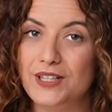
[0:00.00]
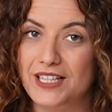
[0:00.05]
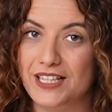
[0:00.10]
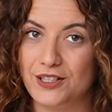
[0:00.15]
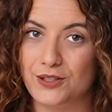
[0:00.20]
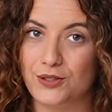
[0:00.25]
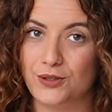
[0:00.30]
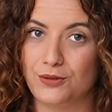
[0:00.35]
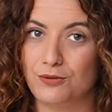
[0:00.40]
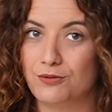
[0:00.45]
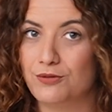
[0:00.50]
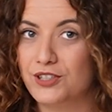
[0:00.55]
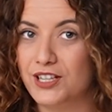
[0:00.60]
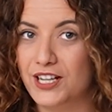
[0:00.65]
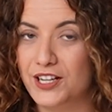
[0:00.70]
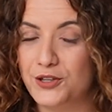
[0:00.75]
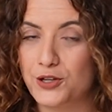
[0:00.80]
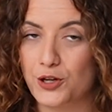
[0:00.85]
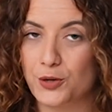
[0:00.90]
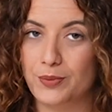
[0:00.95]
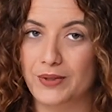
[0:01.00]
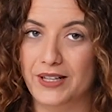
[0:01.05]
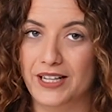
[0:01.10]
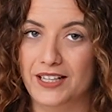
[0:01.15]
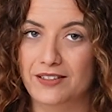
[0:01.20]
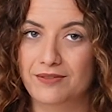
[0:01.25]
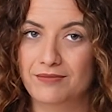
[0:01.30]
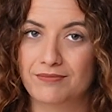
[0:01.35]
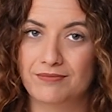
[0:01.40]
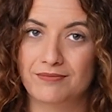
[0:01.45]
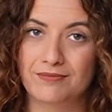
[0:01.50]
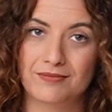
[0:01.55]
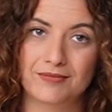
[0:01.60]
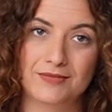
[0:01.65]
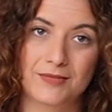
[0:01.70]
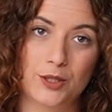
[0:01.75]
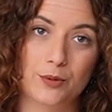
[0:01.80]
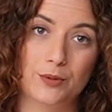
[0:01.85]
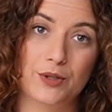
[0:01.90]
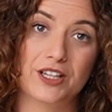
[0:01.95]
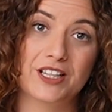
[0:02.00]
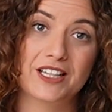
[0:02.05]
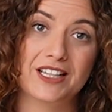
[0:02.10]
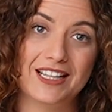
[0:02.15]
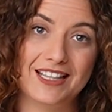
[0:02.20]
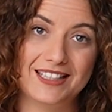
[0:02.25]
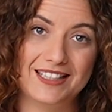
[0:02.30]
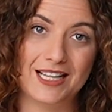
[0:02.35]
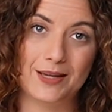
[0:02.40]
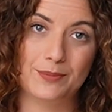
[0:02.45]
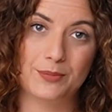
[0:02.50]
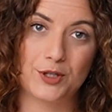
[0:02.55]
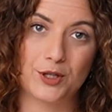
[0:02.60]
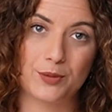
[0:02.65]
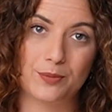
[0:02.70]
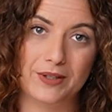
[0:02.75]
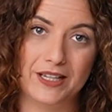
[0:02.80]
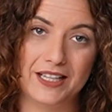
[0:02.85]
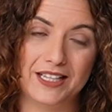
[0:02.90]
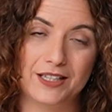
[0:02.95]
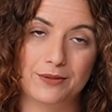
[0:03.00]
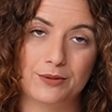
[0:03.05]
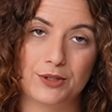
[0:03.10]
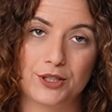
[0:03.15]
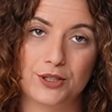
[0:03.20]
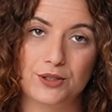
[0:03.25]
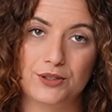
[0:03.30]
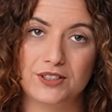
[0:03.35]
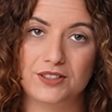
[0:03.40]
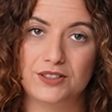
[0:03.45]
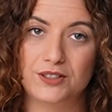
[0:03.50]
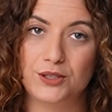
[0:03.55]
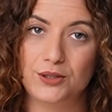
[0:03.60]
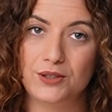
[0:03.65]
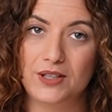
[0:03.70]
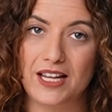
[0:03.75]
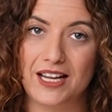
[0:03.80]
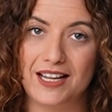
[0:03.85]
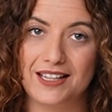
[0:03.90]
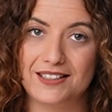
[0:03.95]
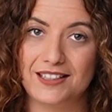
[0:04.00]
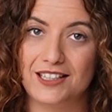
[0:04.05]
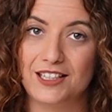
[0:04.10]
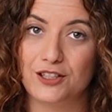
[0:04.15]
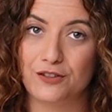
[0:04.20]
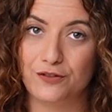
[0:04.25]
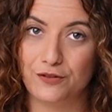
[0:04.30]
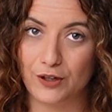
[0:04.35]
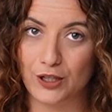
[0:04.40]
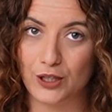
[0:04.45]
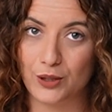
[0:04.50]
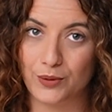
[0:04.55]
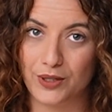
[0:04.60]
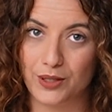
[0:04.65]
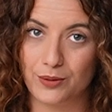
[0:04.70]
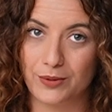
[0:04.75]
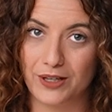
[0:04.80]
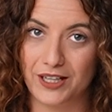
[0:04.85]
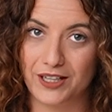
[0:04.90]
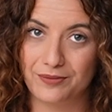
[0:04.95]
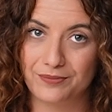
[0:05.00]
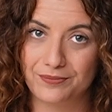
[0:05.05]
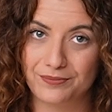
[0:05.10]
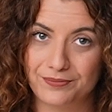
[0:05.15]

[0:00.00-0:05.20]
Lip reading: need to change your plan, we're going to adapt your plan and we're going to do that in the following way.